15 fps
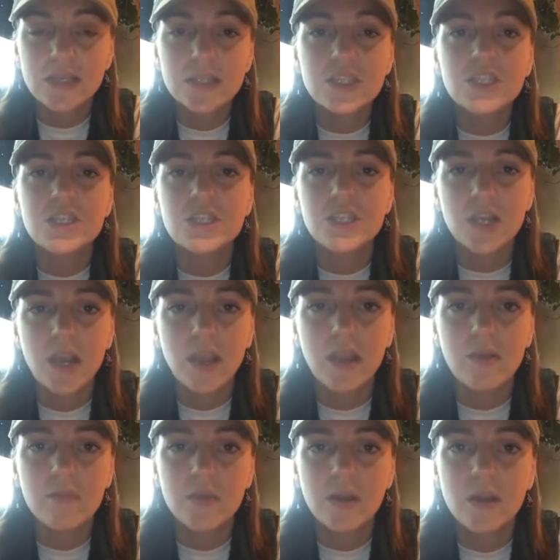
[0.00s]
It's a
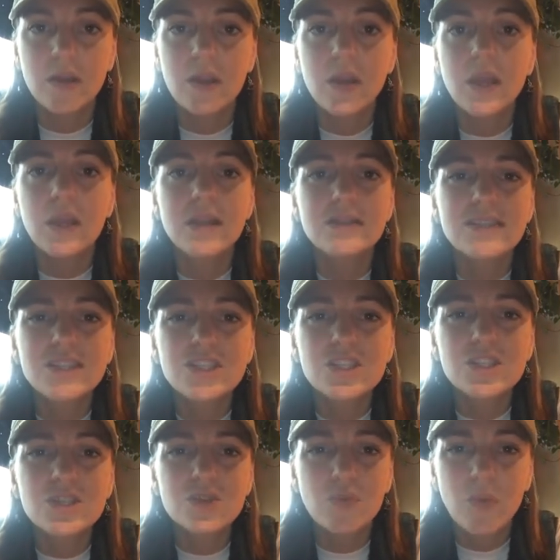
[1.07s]
shame. It's a
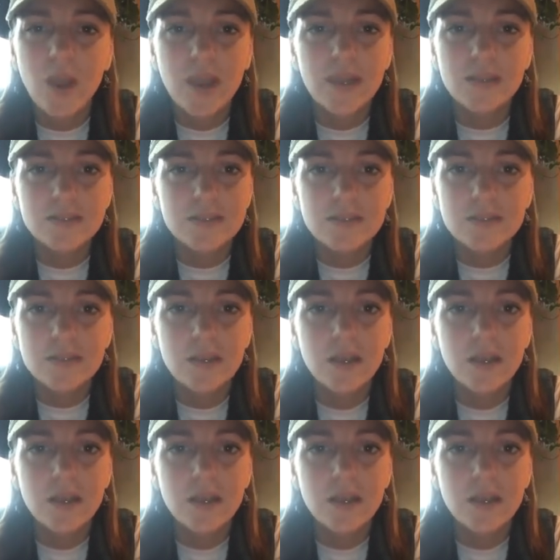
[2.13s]
disgrace.